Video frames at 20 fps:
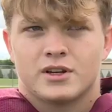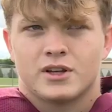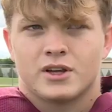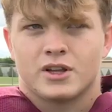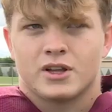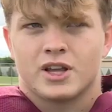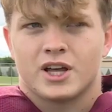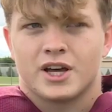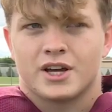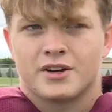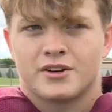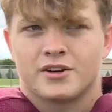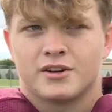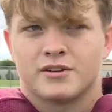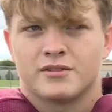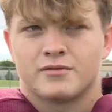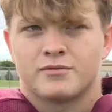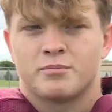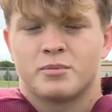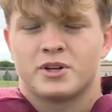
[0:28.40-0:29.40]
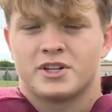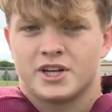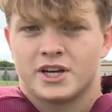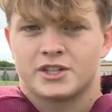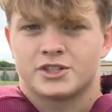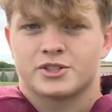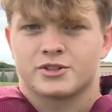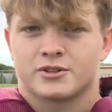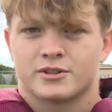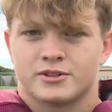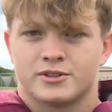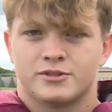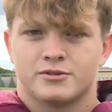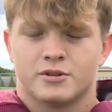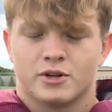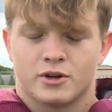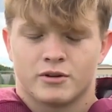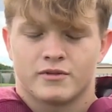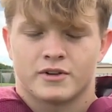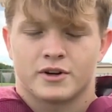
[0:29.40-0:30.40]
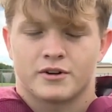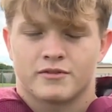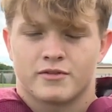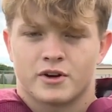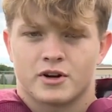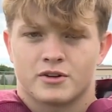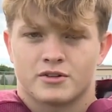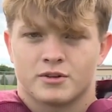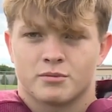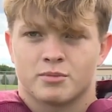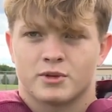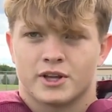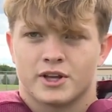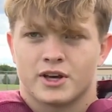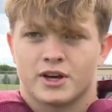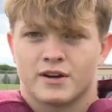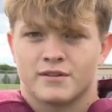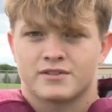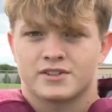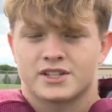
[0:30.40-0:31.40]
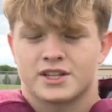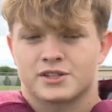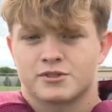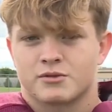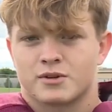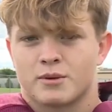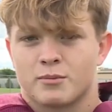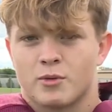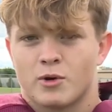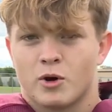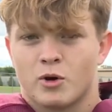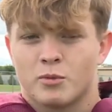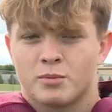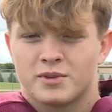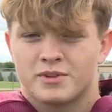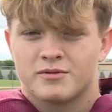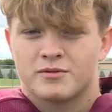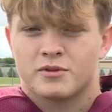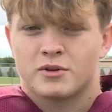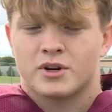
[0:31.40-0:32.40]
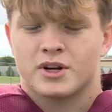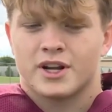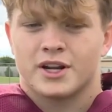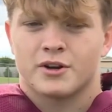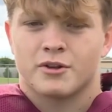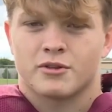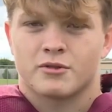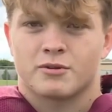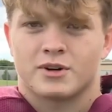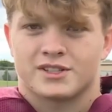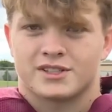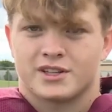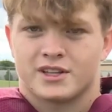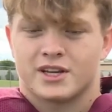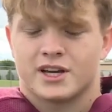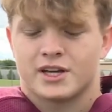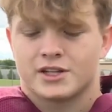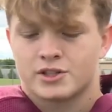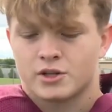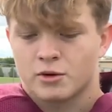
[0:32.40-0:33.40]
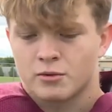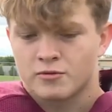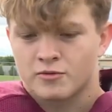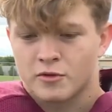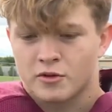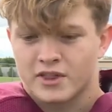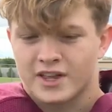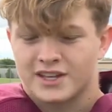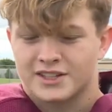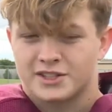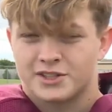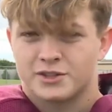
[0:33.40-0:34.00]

a lot of potential to go very far in the playoffs. That's what I'm hoping for, and I know the rest of the guys hope for that